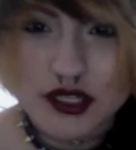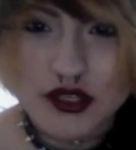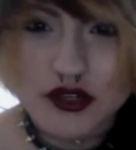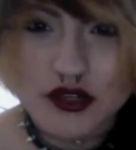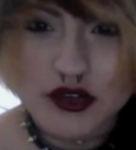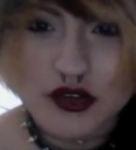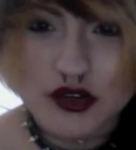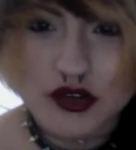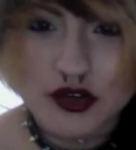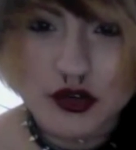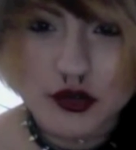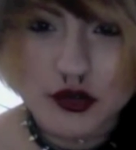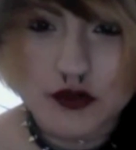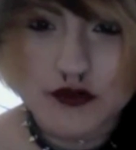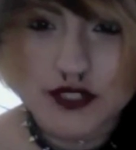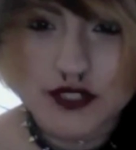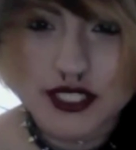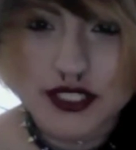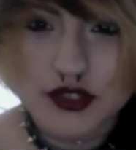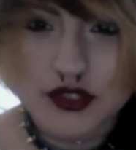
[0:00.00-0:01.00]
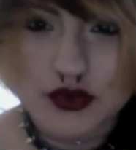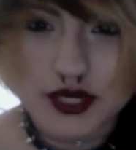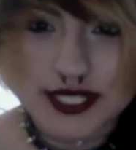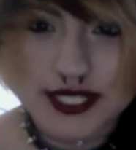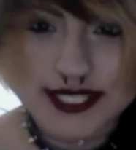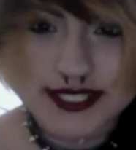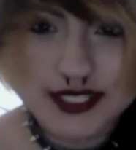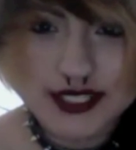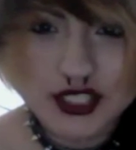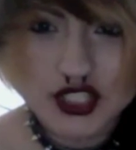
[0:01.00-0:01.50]
curved
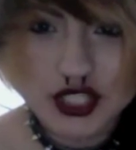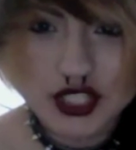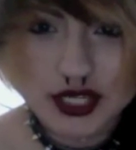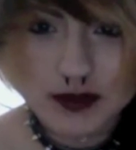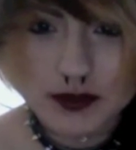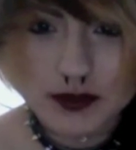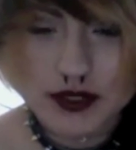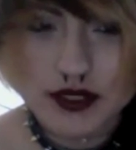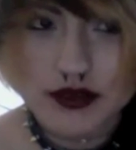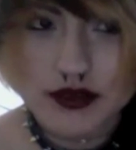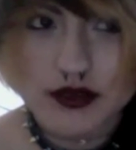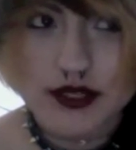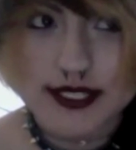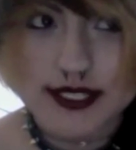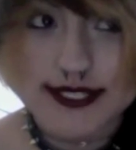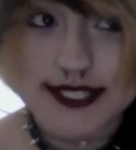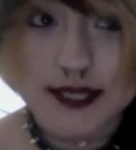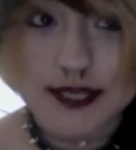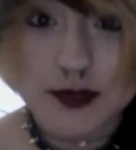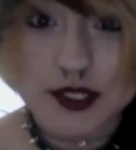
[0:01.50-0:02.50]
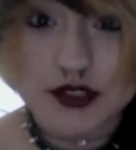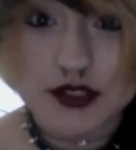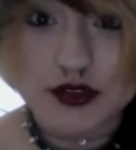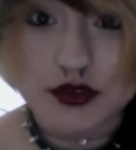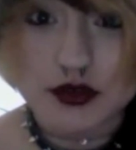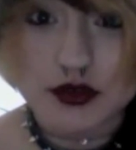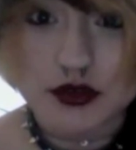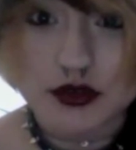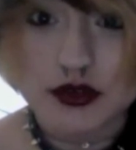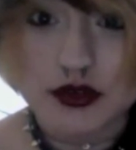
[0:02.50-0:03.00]
crescent shape,
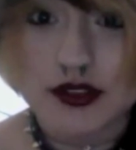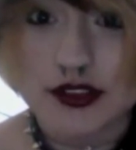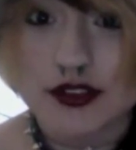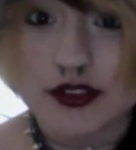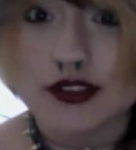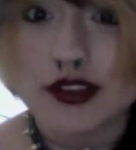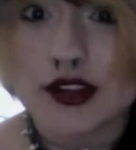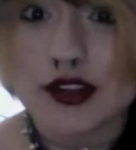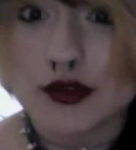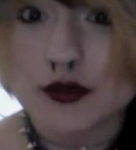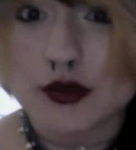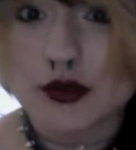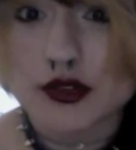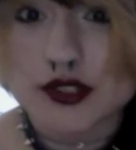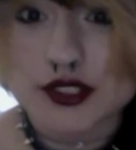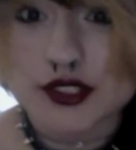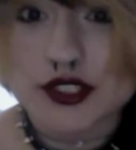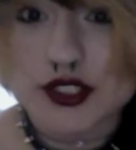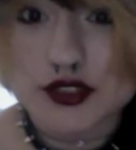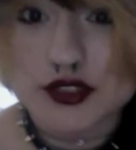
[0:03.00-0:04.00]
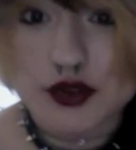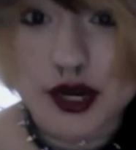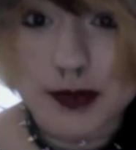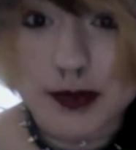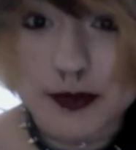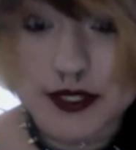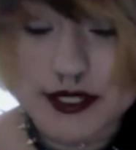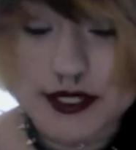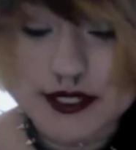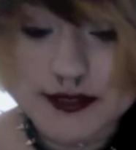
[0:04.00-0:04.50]
semicircle. There are a lot of words to
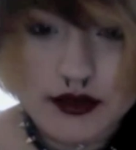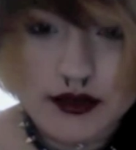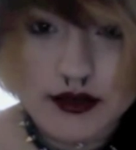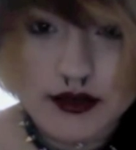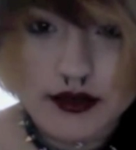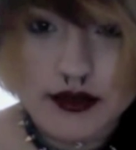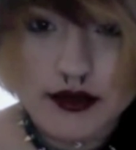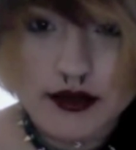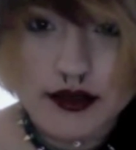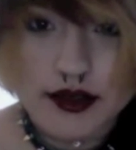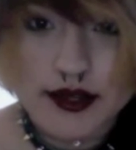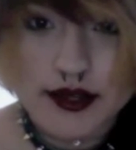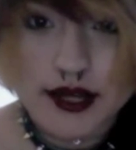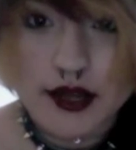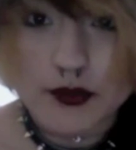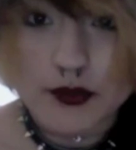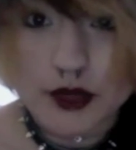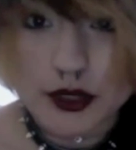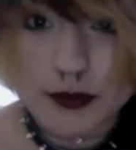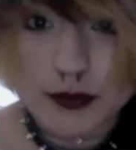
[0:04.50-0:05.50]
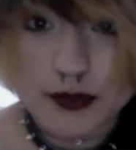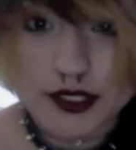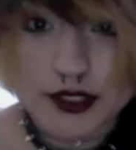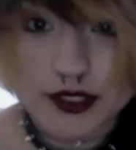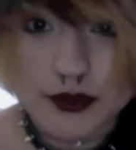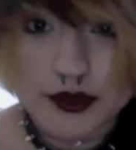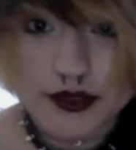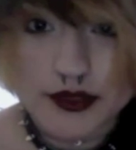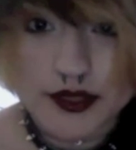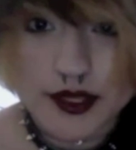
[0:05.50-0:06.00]
describe this. And I'd recommend
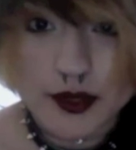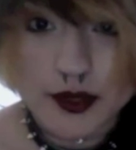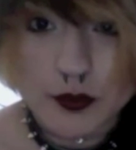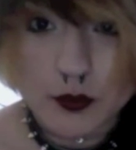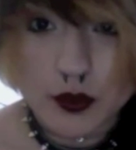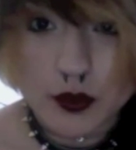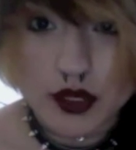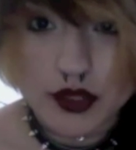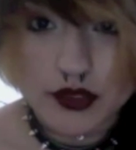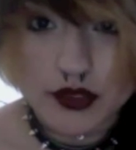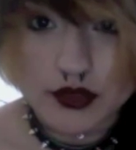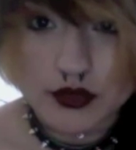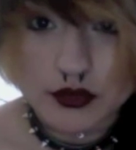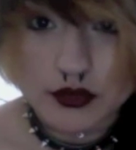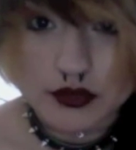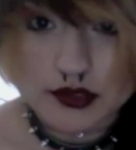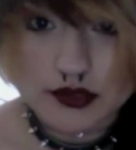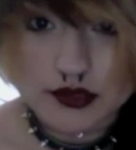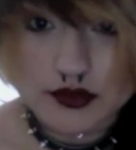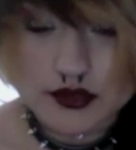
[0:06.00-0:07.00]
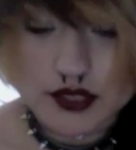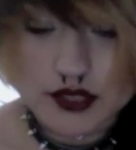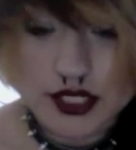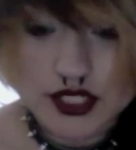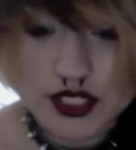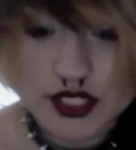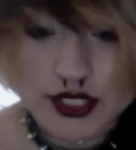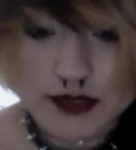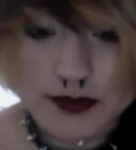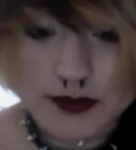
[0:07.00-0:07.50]
doing that while you're also
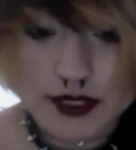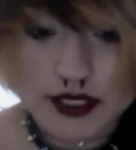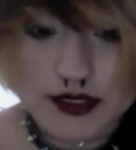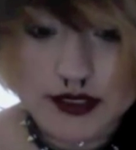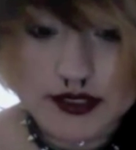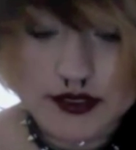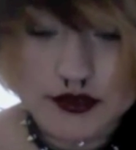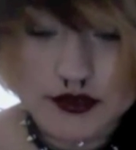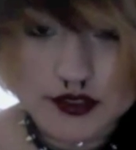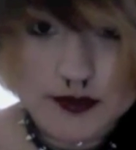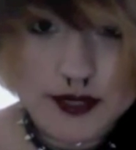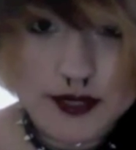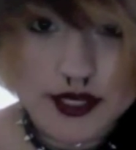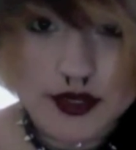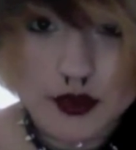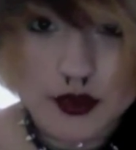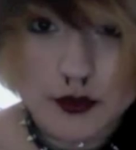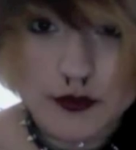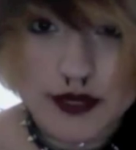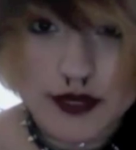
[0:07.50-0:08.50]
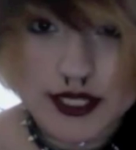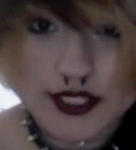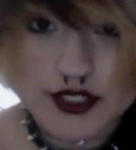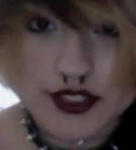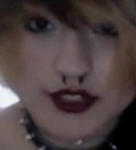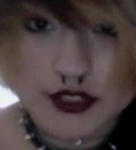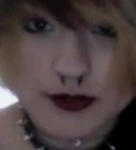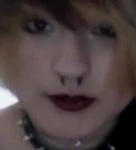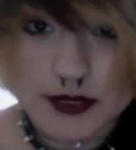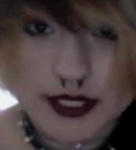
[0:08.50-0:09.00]
stretching because it'll just make it go
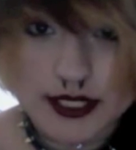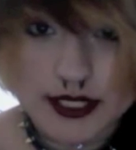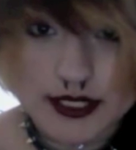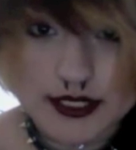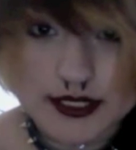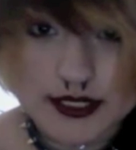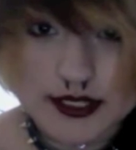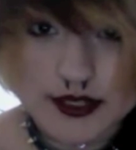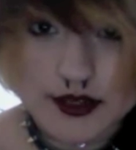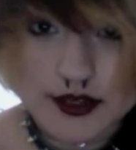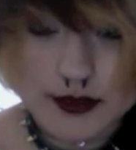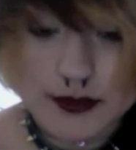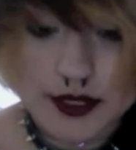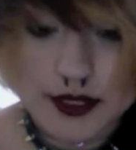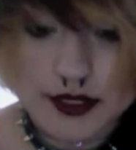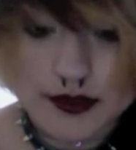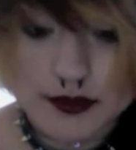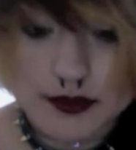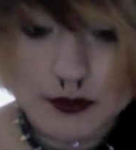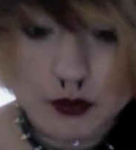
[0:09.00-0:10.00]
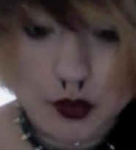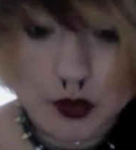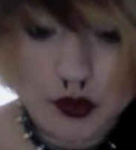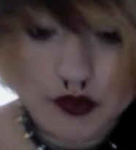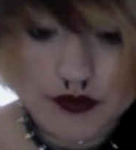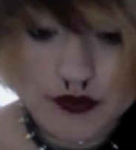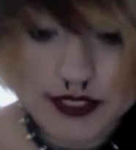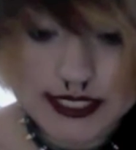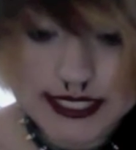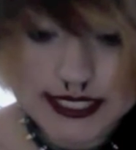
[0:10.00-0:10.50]
faster and make it easier and make more
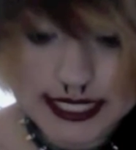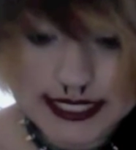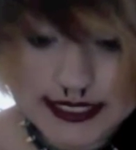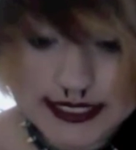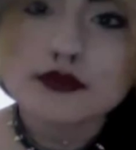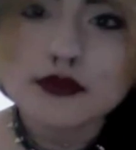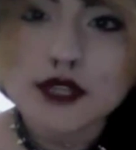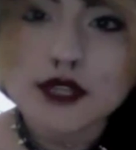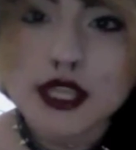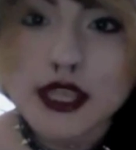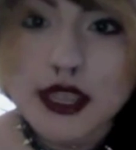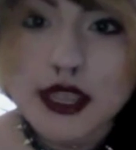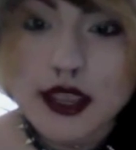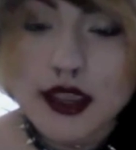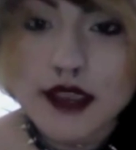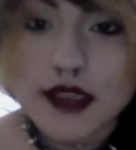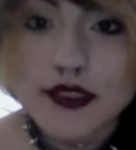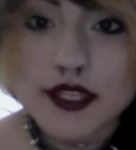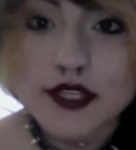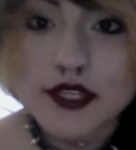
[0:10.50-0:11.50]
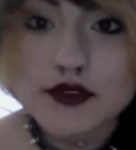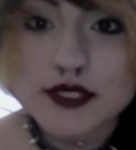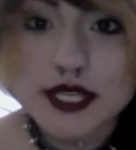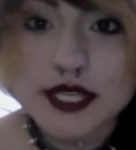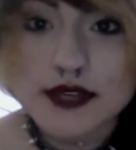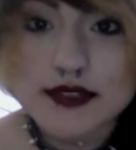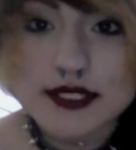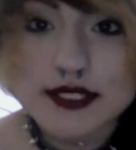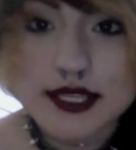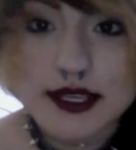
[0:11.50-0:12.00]
of a dent. And then you
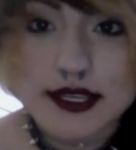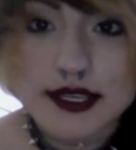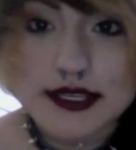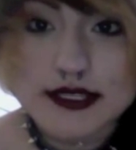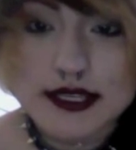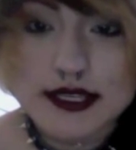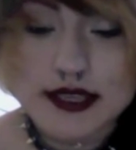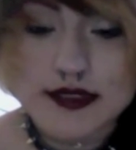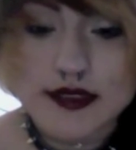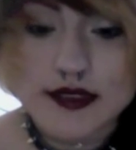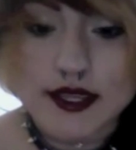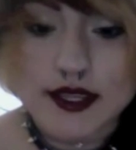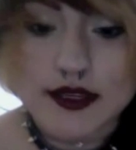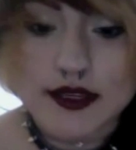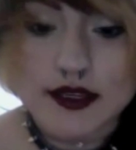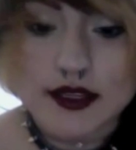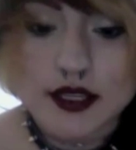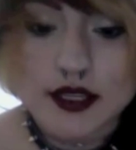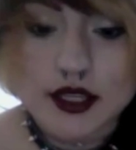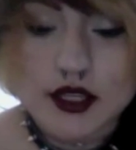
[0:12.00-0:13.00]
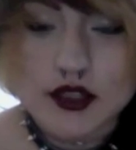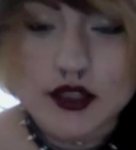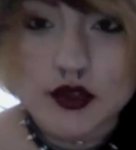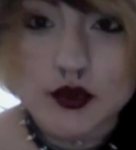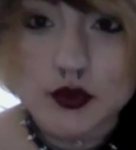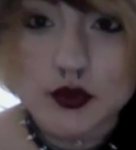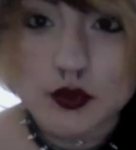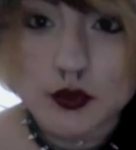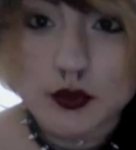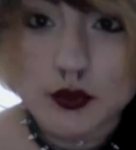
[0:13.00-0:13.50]
downsize and then
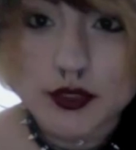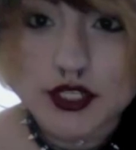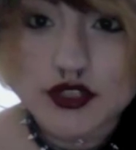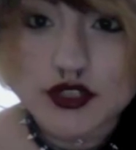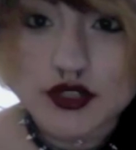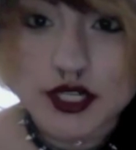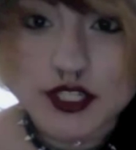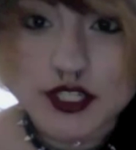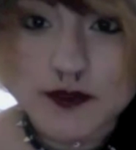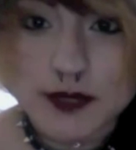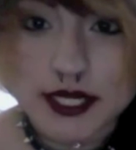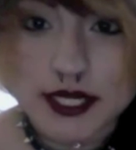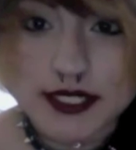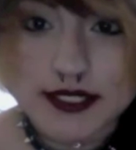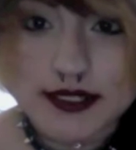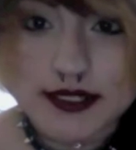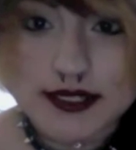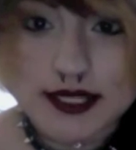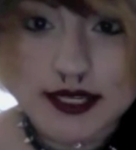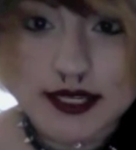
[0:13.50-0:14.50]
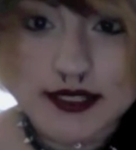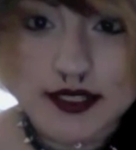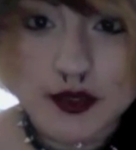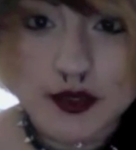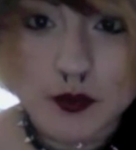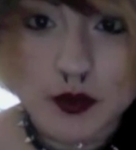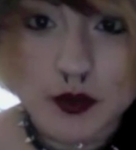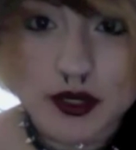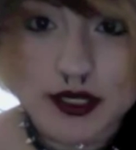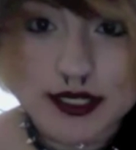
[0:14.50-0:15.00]
you re-stretch back to the size that
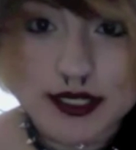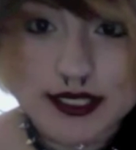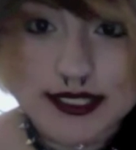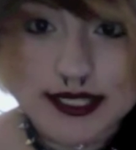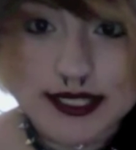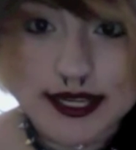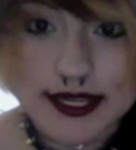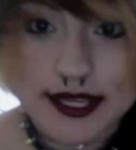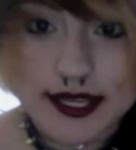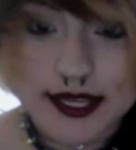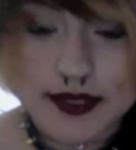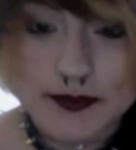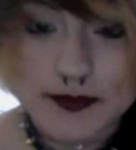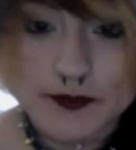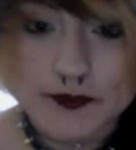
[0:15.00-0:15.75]
you wanted to stay at,